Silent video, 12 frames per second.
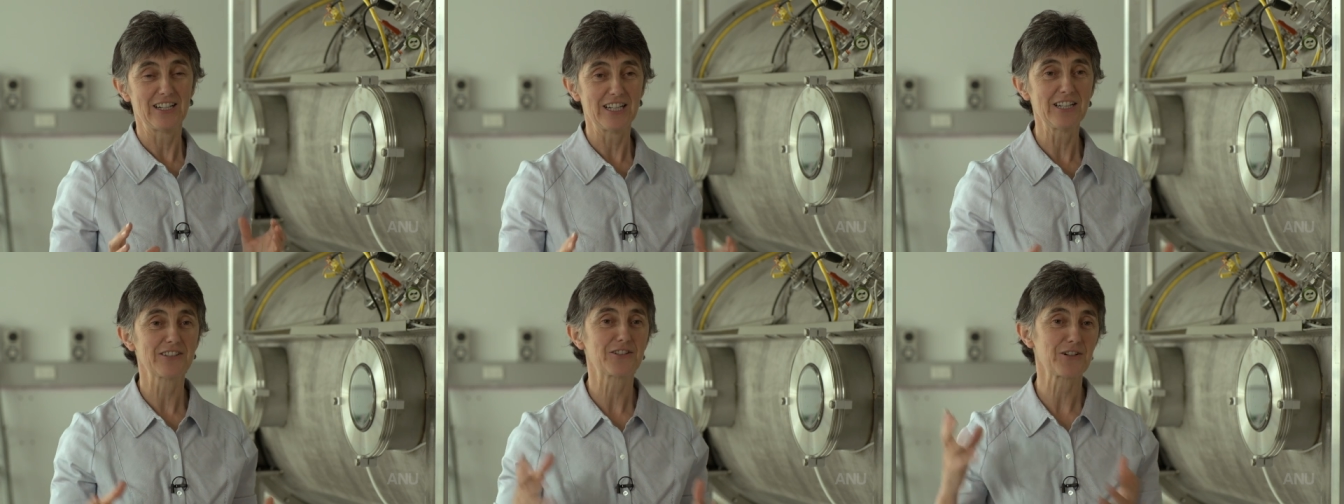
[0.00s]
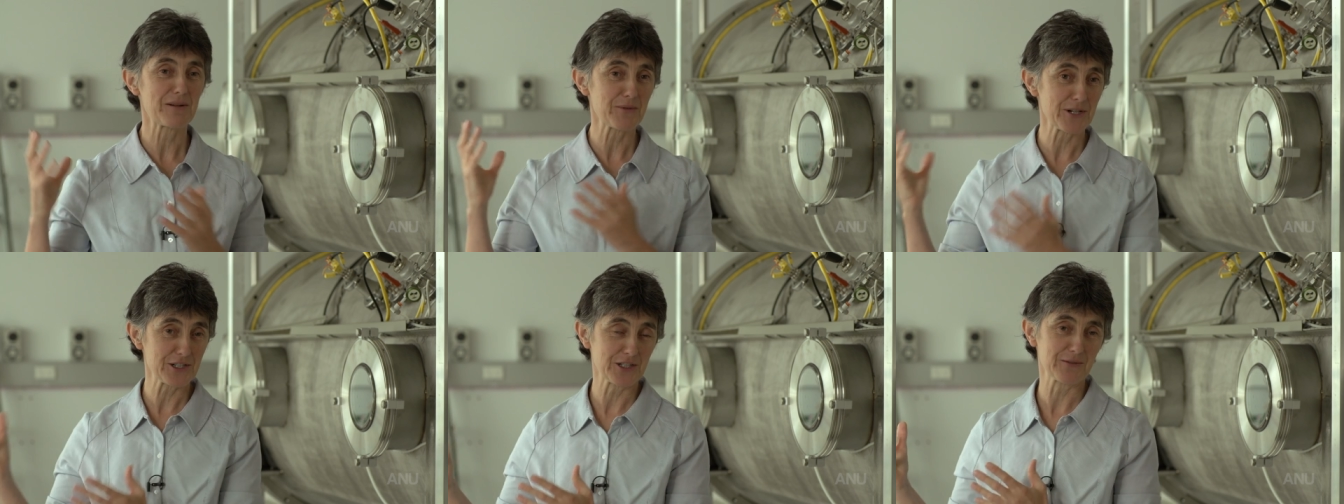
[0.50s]
in
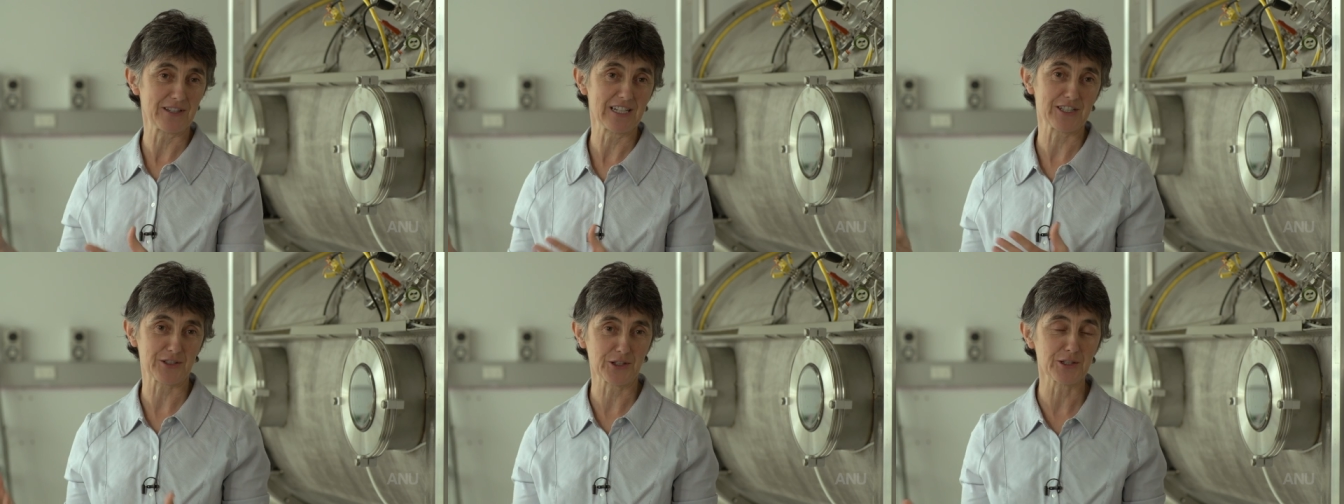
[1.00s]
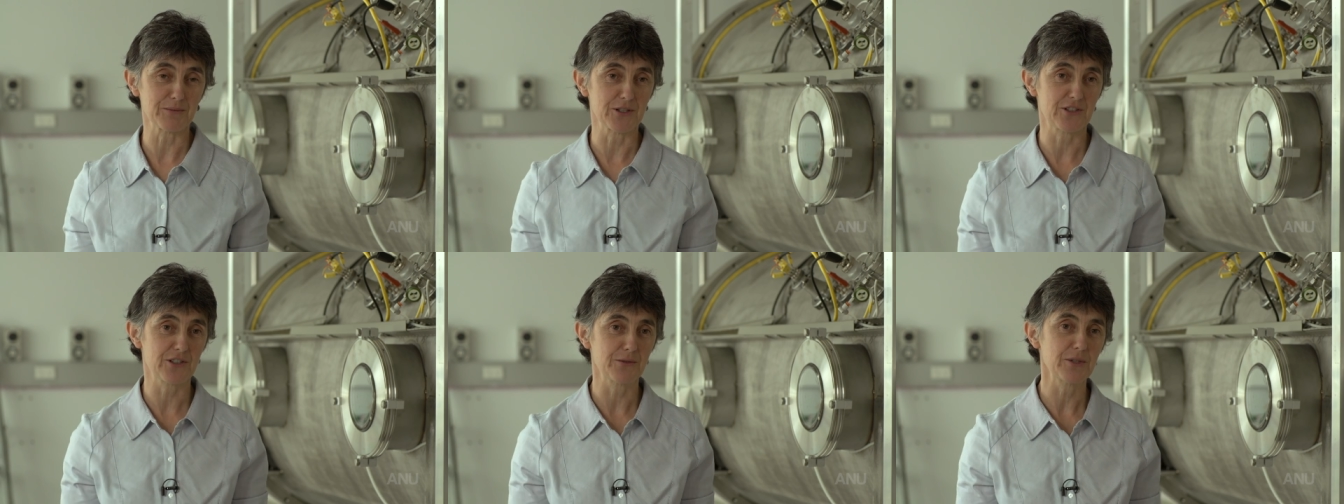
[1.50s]
collaboration with the
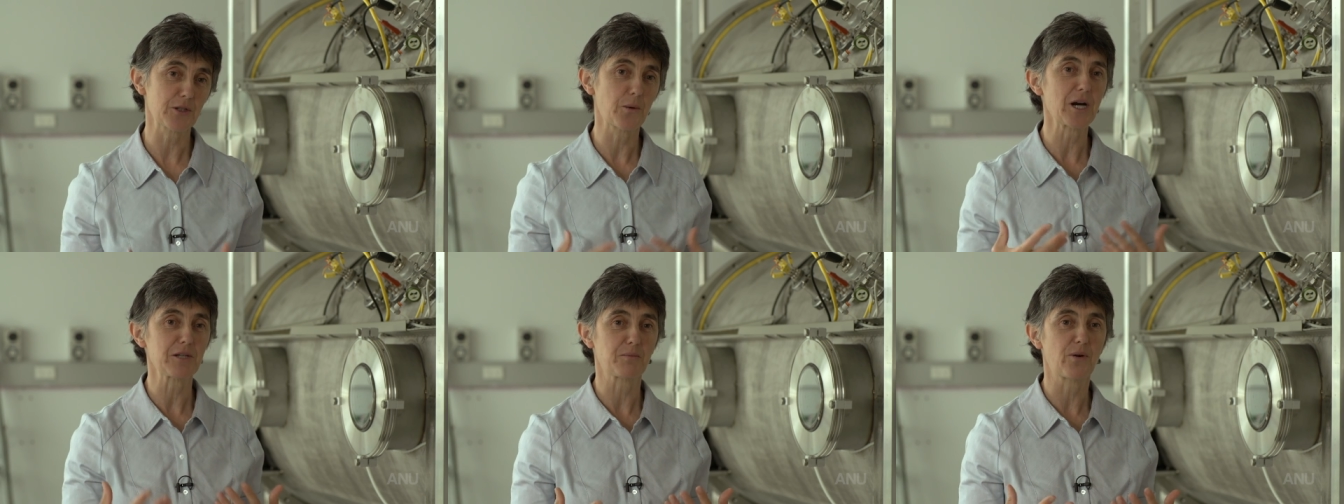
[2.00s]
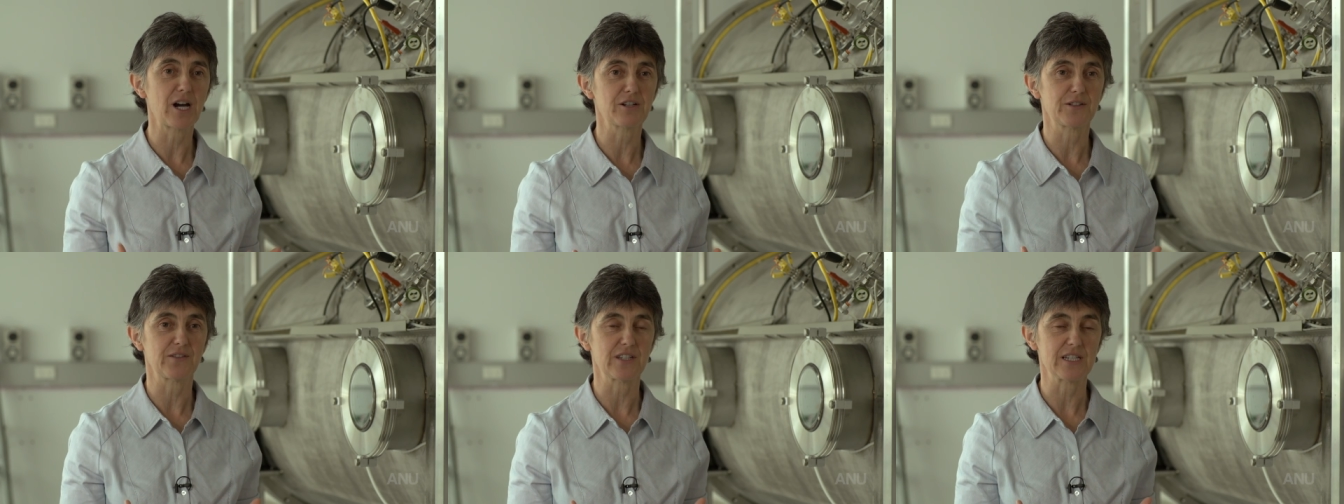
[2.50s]
astronomers, so we're quite
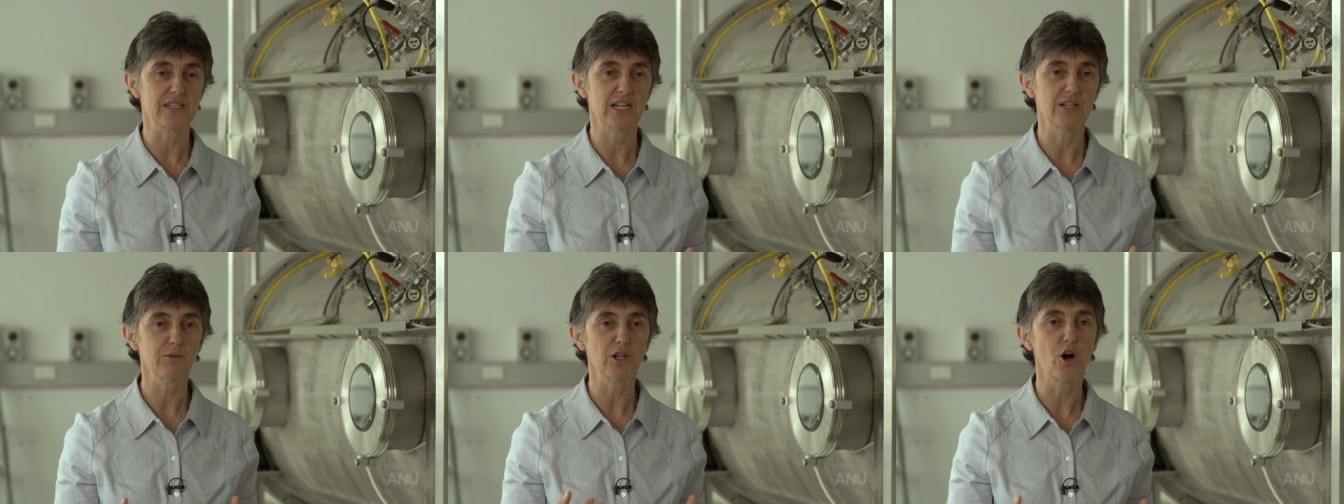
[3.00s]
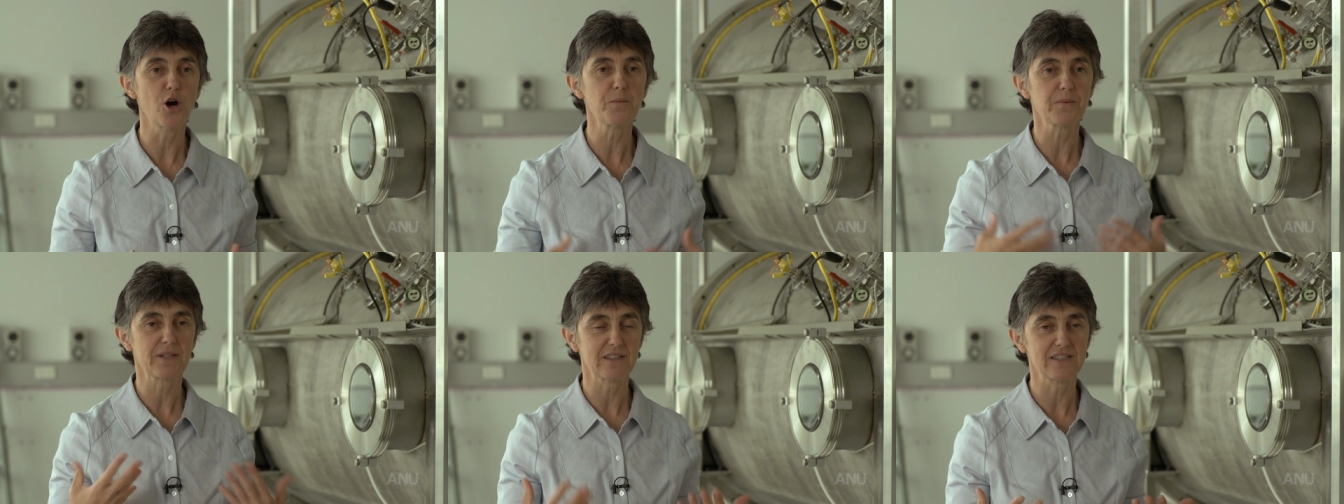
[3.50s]
proud of this, and we
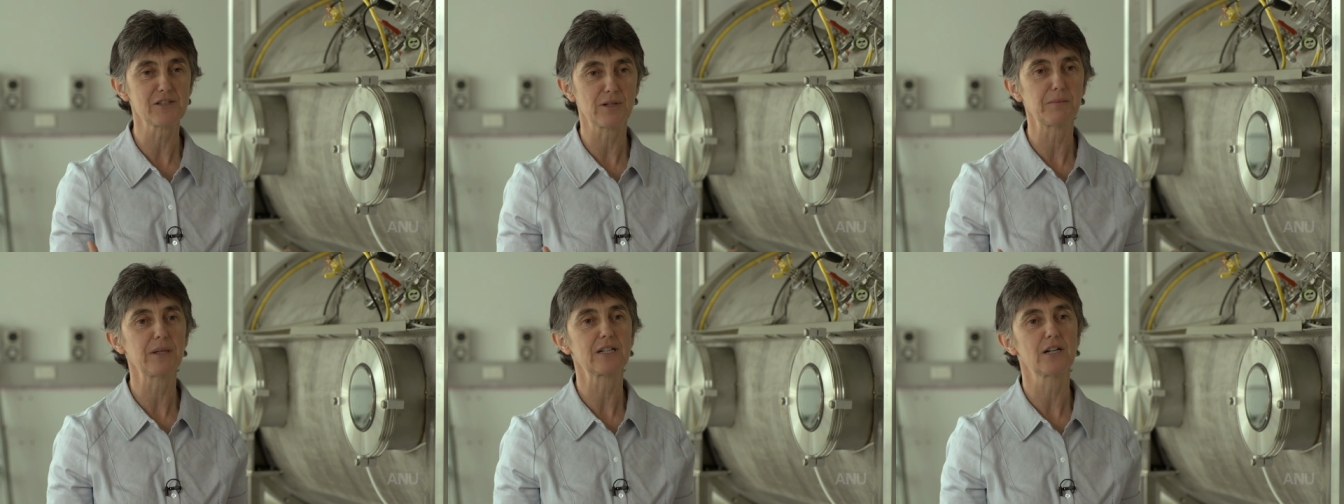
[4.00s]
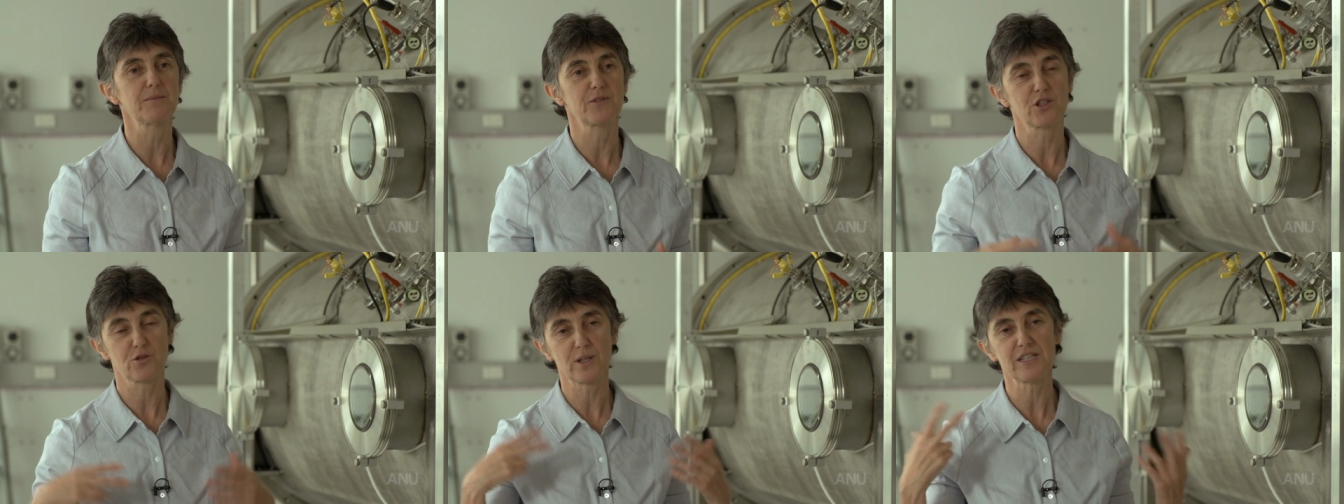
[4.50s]
hope that this will become
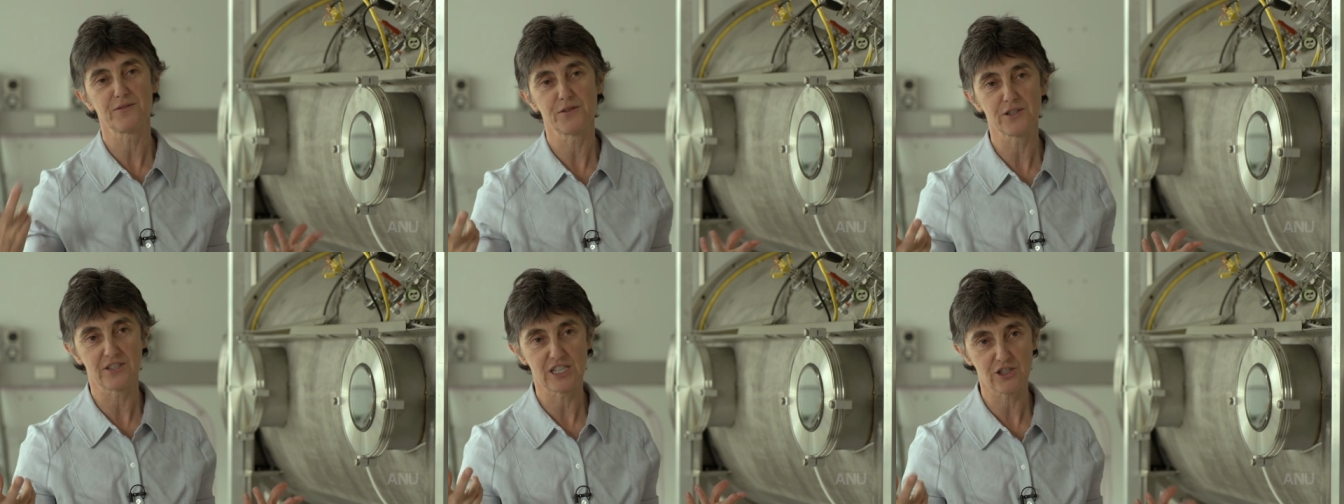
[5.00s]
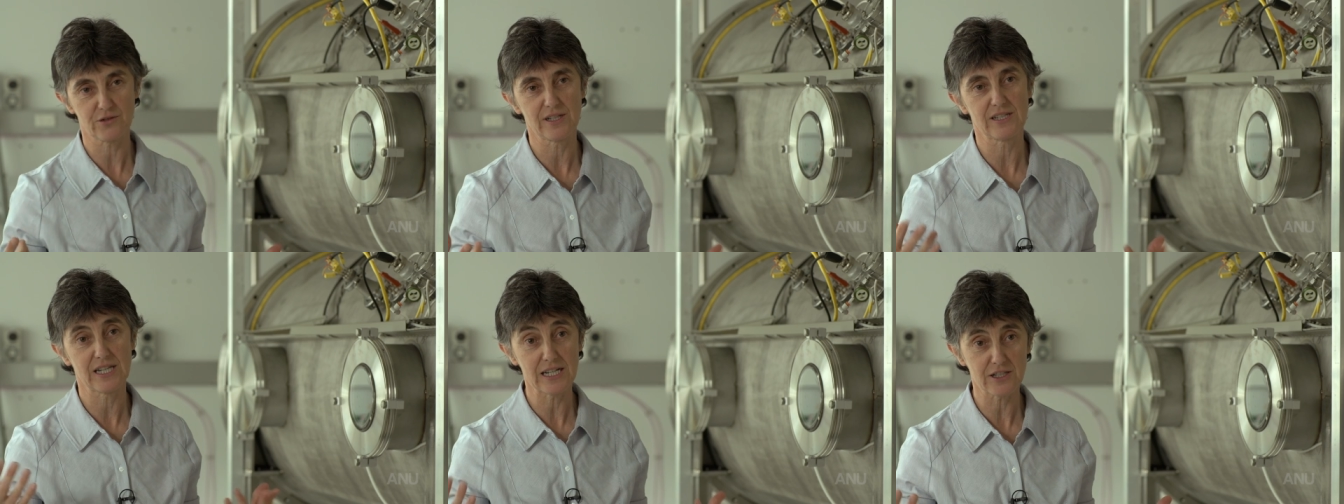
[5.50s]
the 21st century
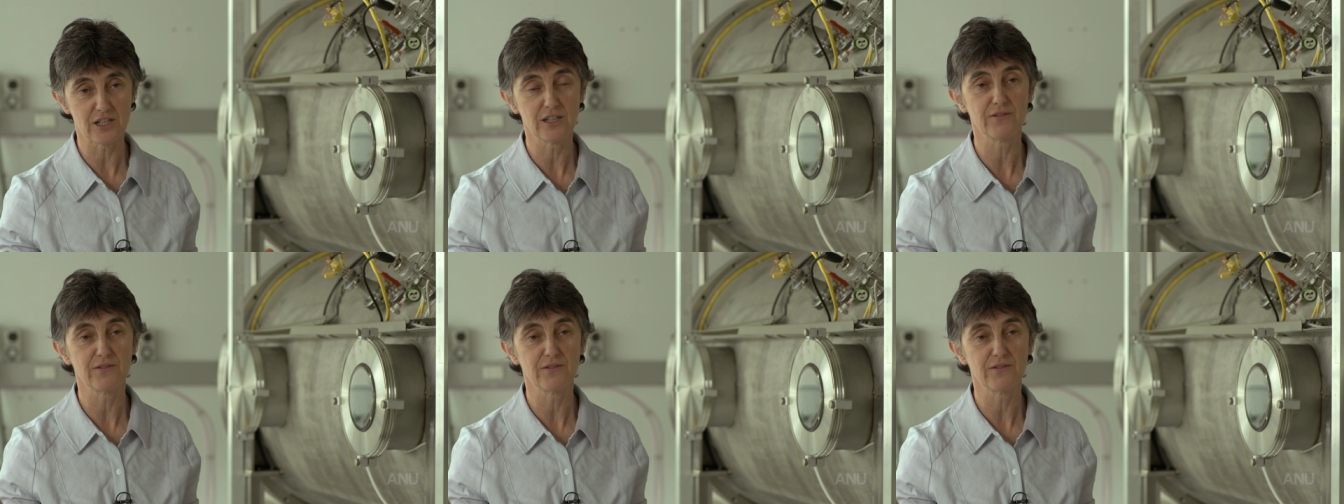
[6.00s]
centre